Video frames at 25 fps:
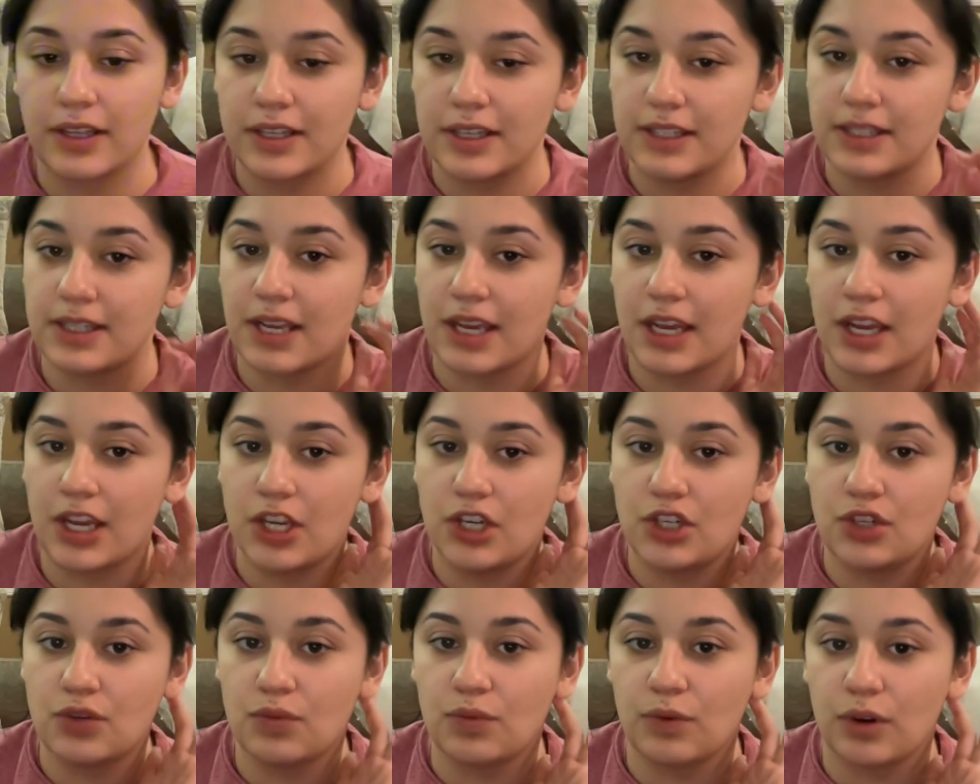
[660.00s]

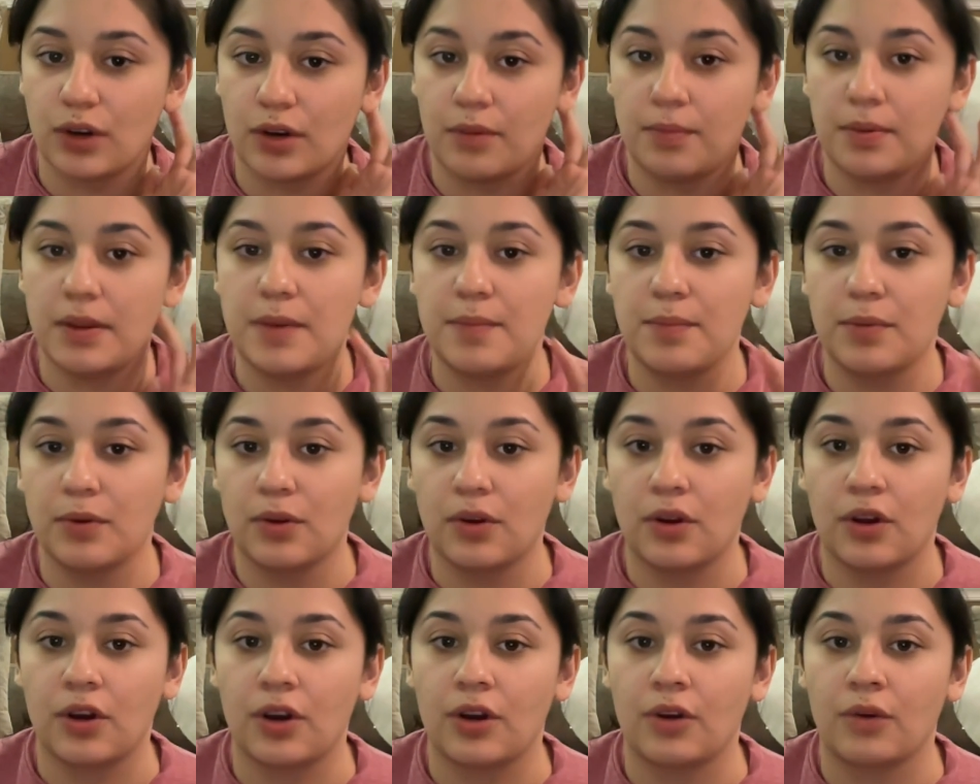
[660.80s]
stage where
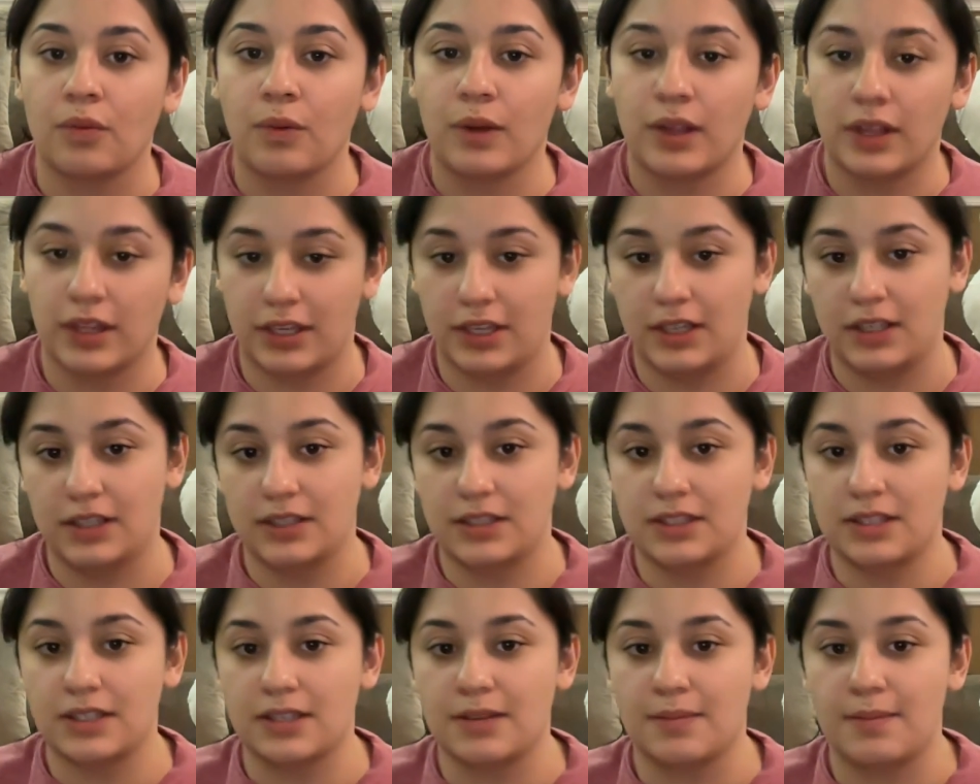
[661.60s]
people are willing
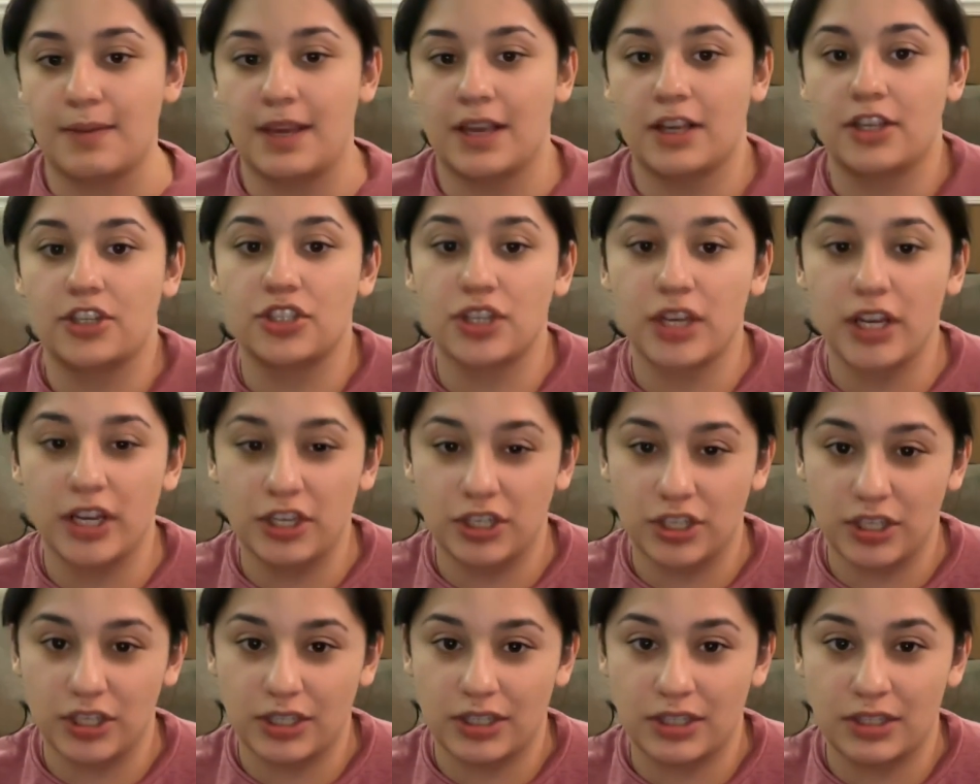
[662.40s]
to make
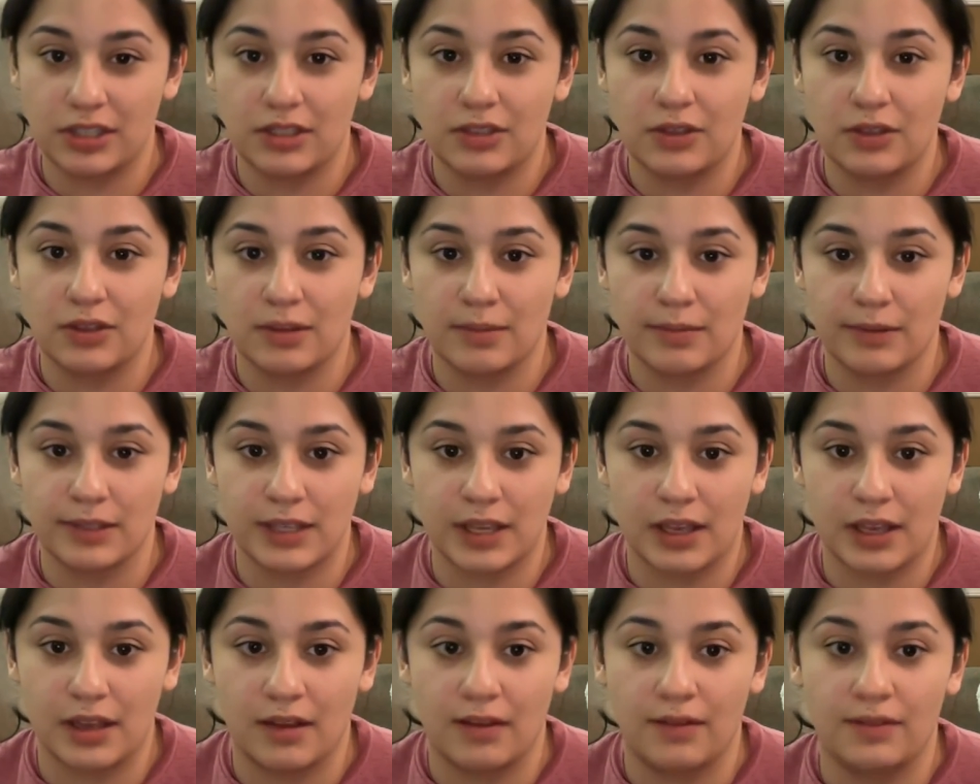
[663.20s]
changes to
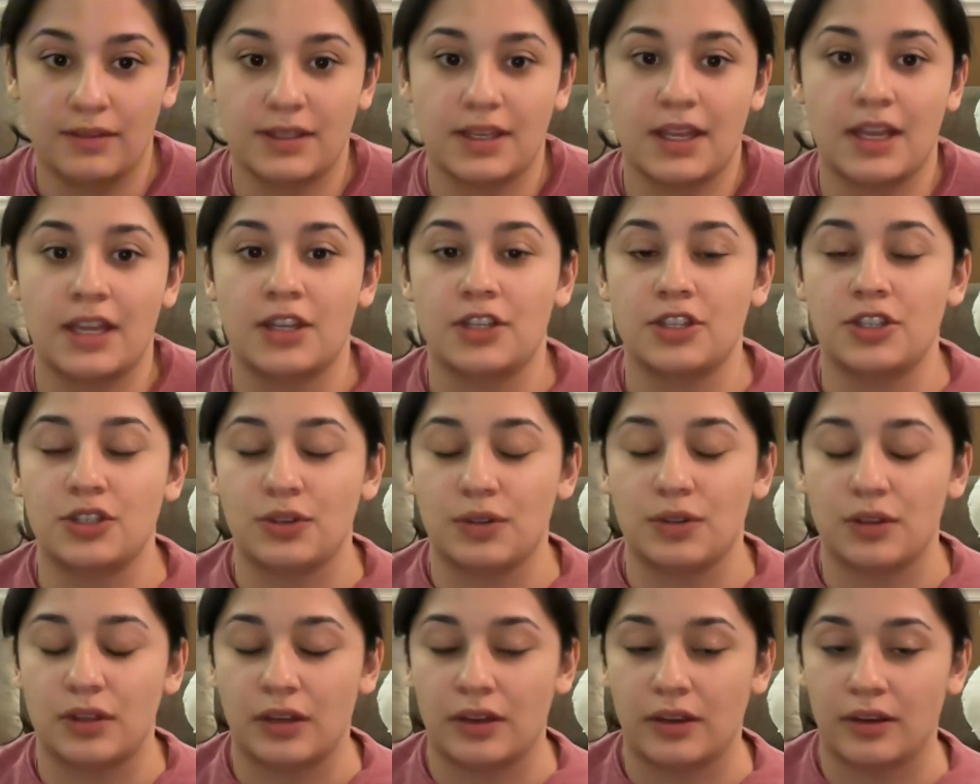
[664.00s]
themselves and to
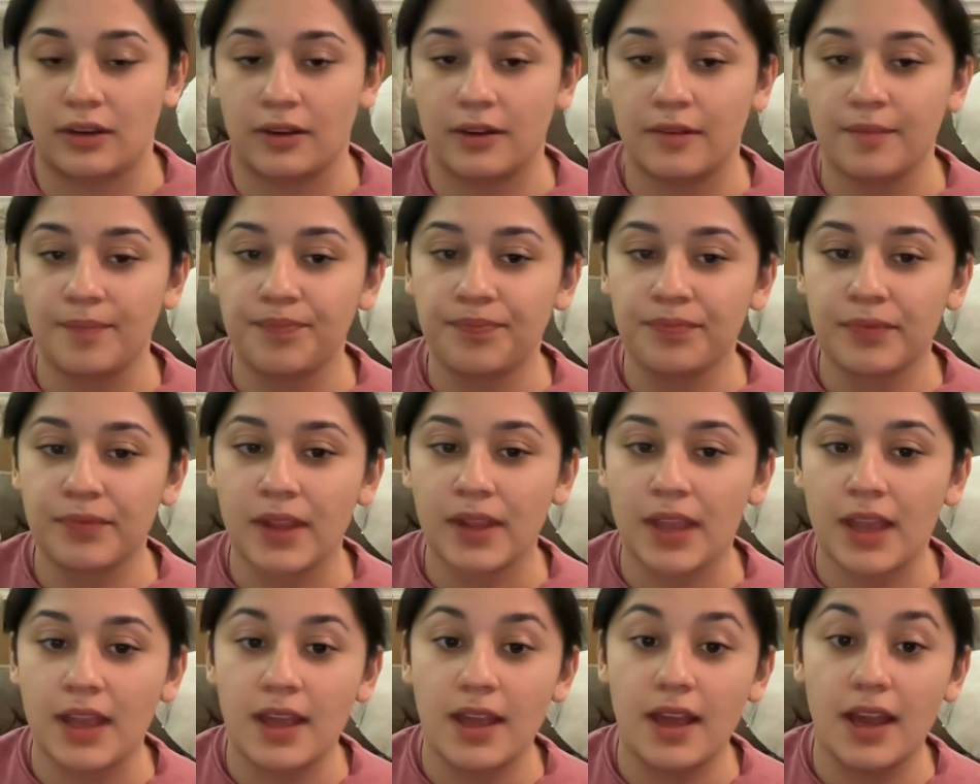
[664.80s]
their
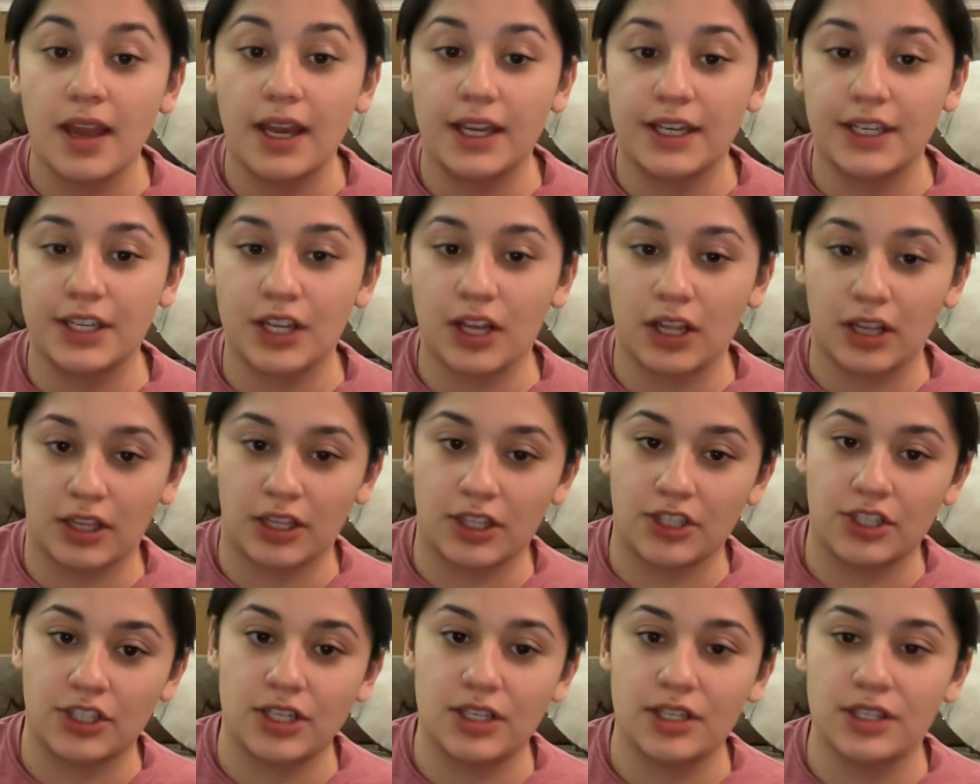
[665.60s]

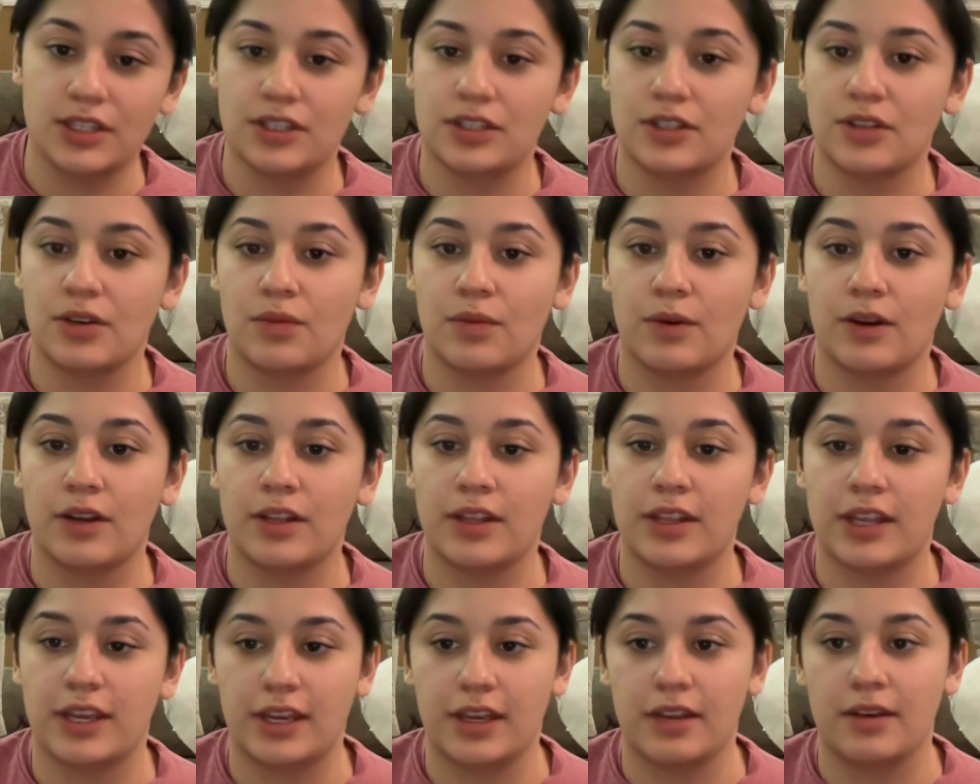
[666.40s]
ideologies, so where
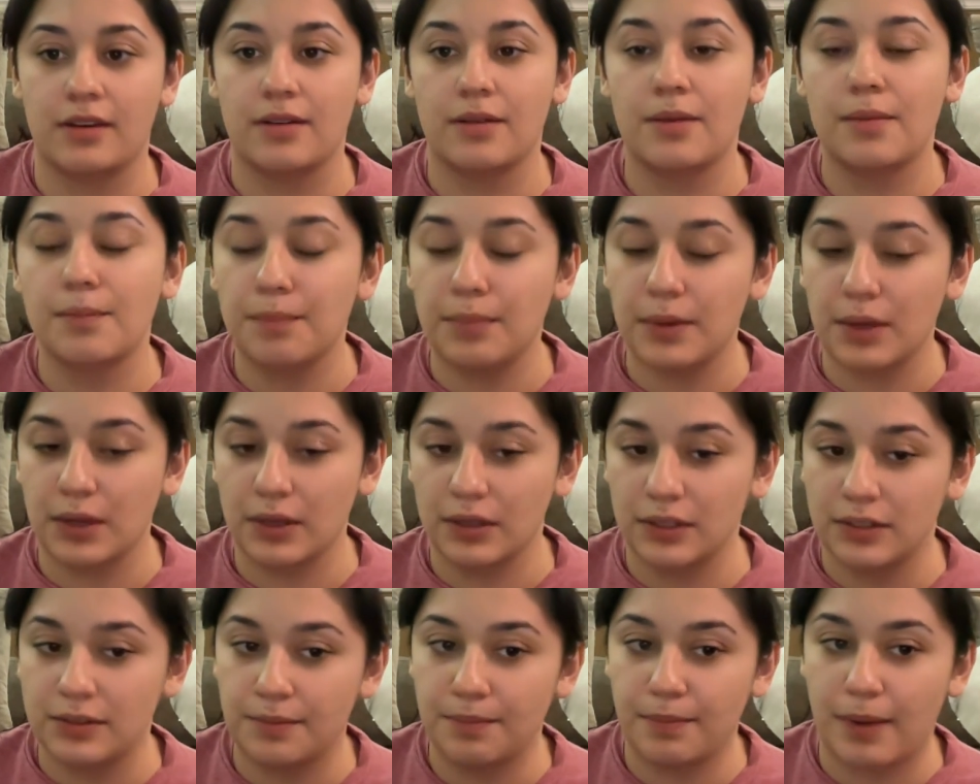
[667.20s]
they can
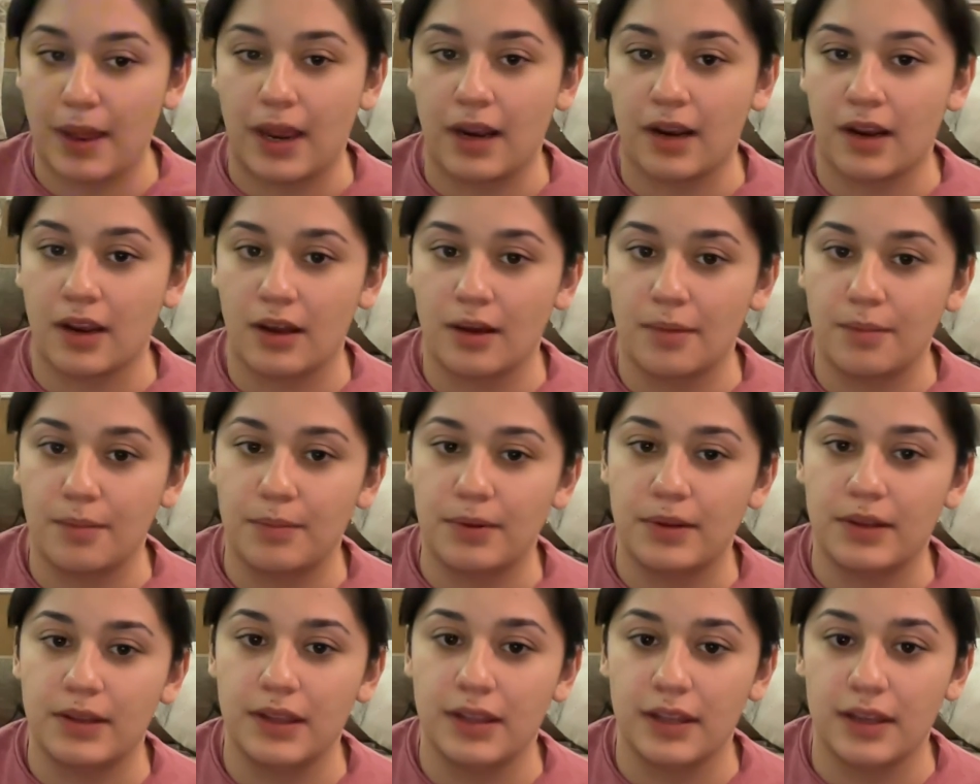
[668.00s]
build back up
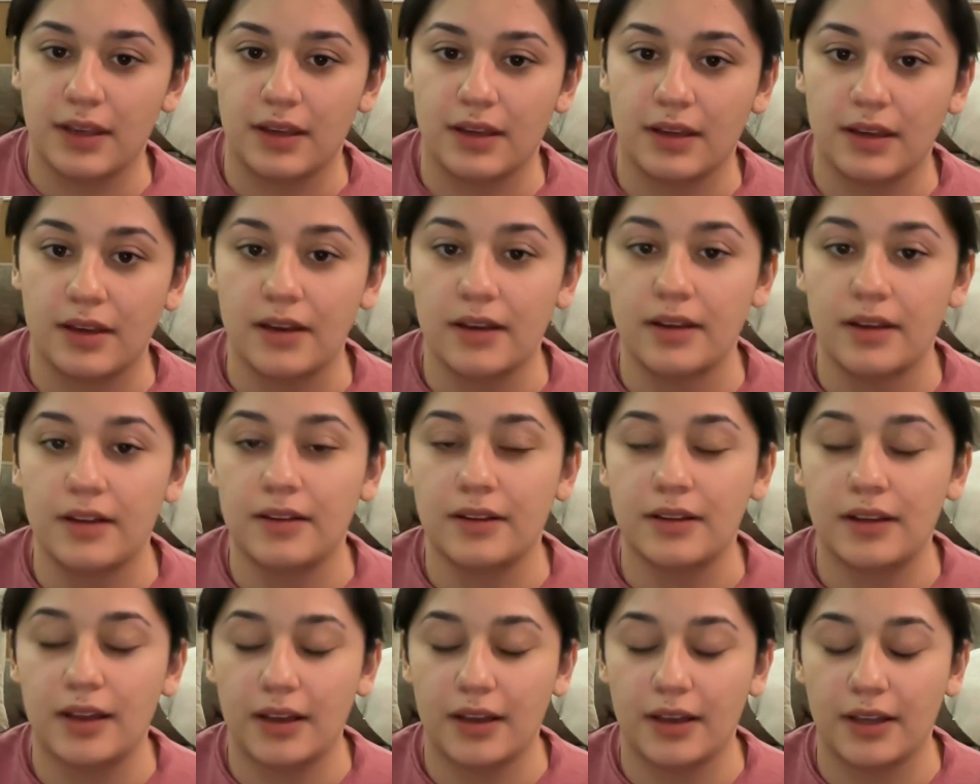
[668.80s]
the
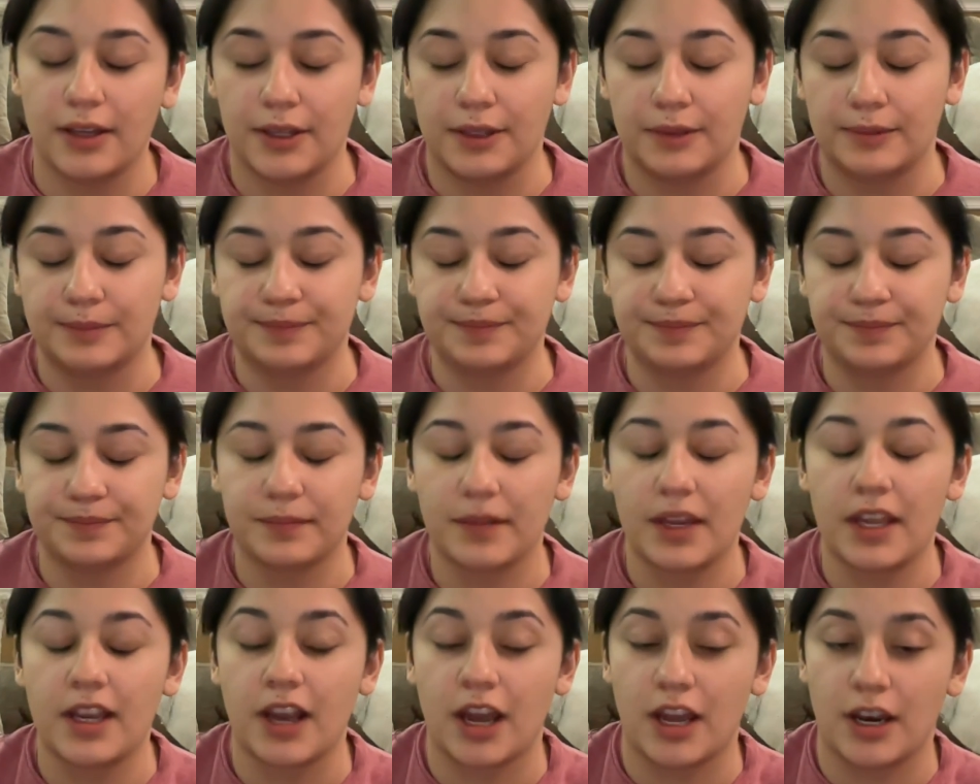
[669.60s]

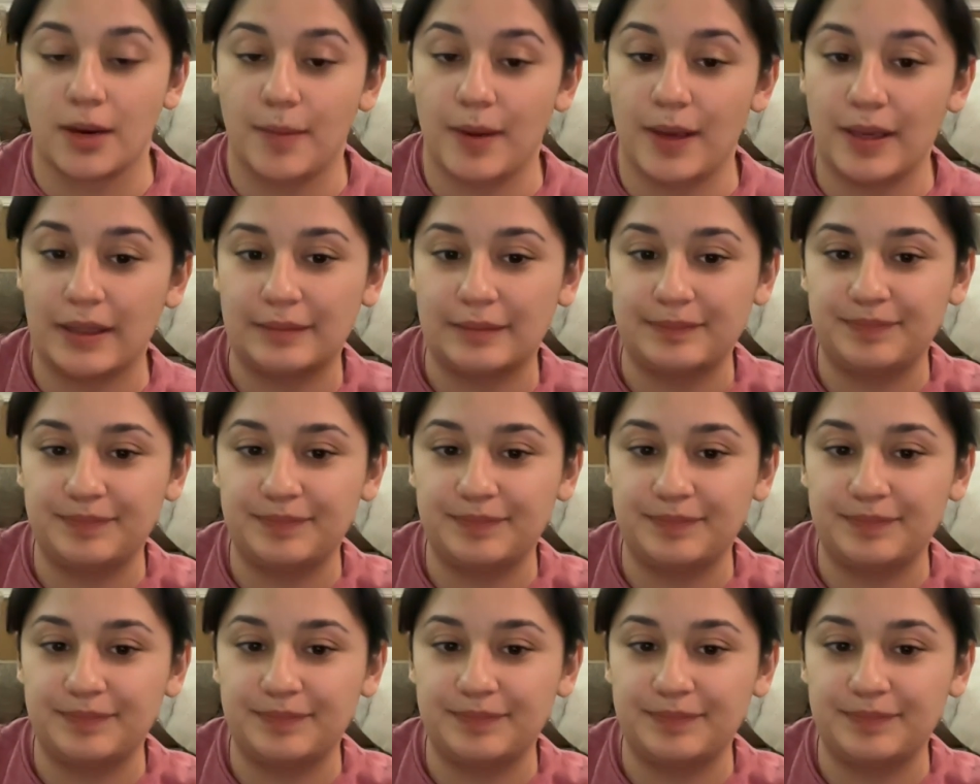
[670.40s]
economy.